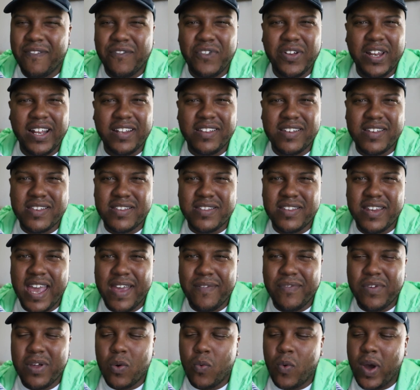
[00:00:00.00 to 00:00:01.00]
I feel like these
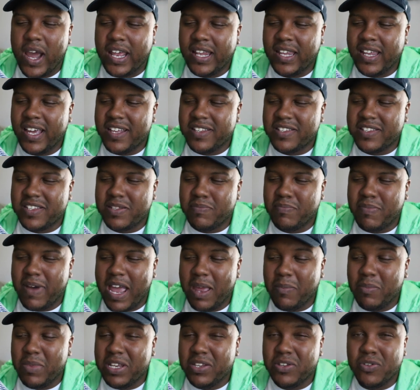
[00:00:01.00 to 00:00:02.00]
navy and white laces
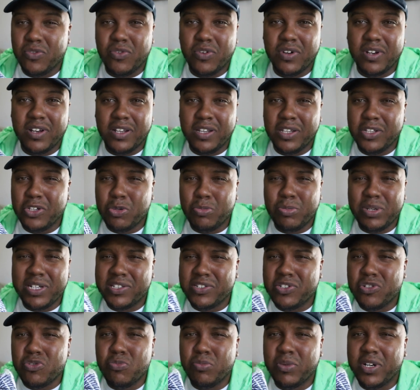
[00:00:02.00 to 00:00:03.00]
might be doing a little bit
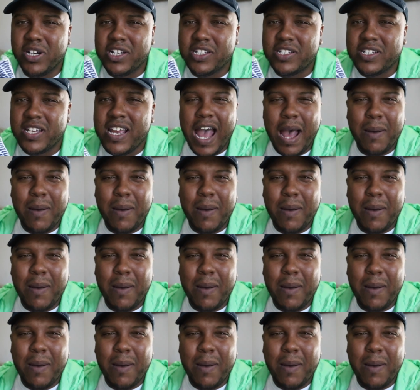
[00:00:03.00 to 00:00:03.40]
too much.